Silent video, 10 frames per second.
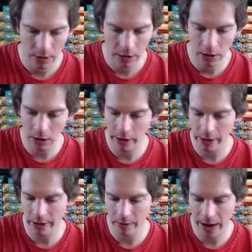
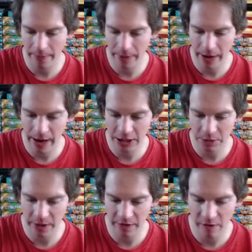Galarian Rapidash,
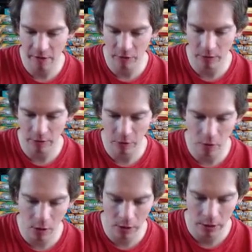my favorite of the
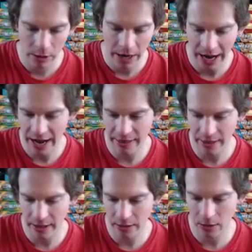four, and
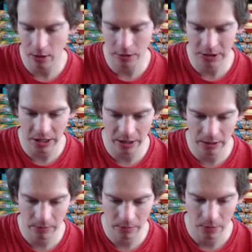then Kartana.
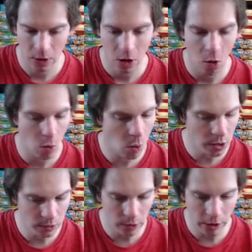
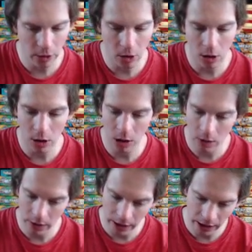One rare
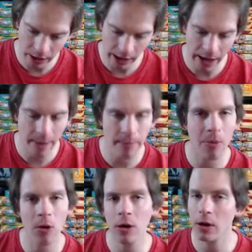hollow in
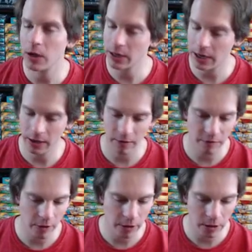Emboar, again, a
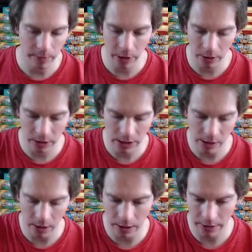very good ability
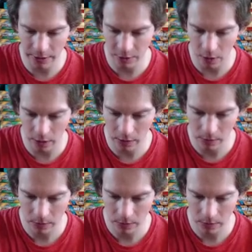on this card.